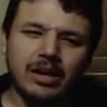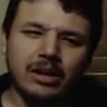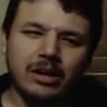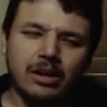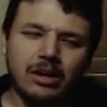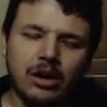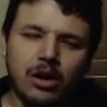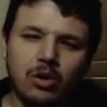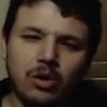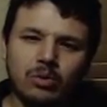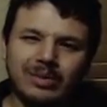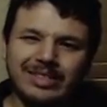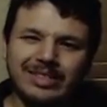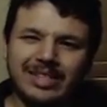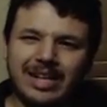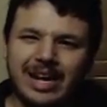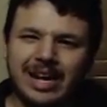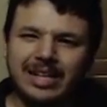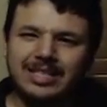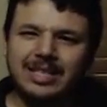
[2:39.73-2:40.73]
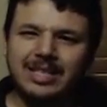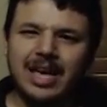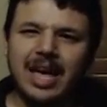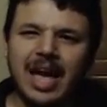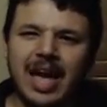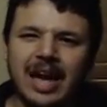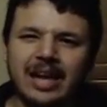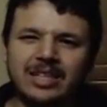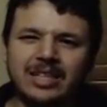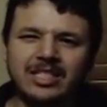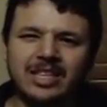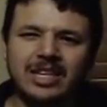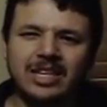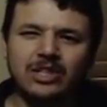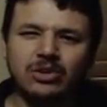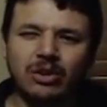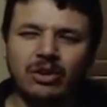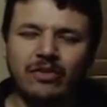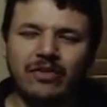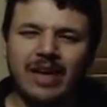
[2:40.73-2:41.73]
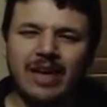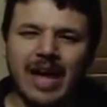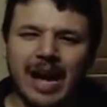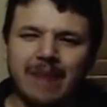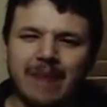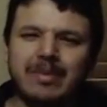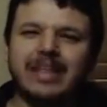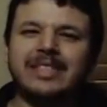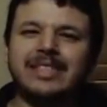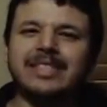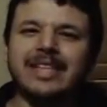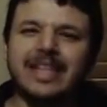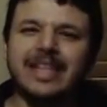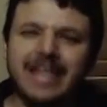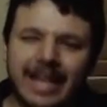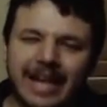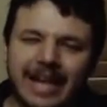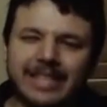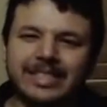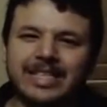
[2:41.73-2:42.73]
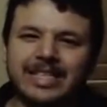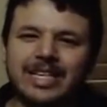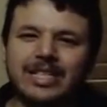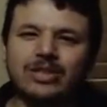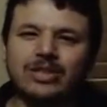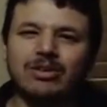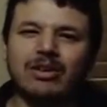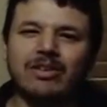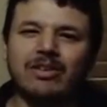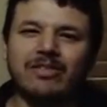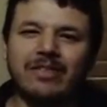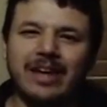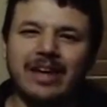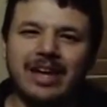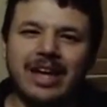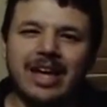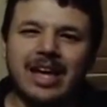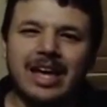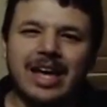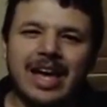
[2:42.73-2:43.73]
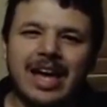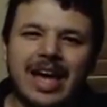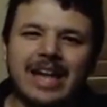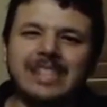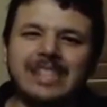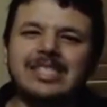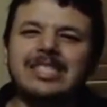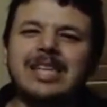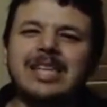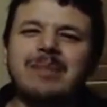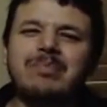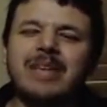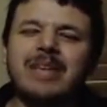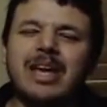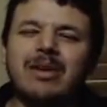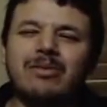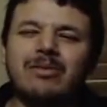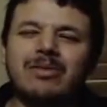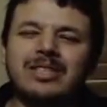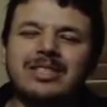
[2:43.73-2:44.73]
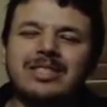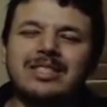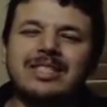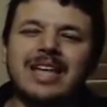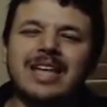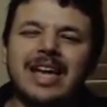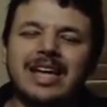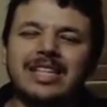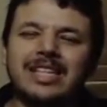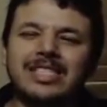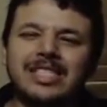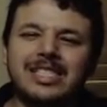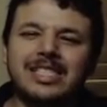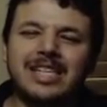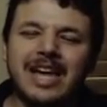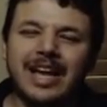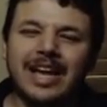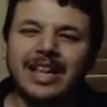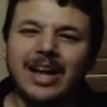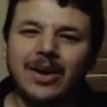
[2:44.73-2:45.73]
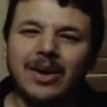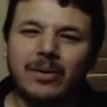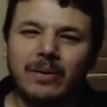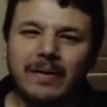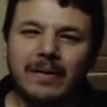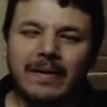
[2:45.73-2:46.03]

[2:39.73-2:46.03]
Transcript: Oh, did I say ASC trophy? I meant ESC trophy, except it was tinged yellow.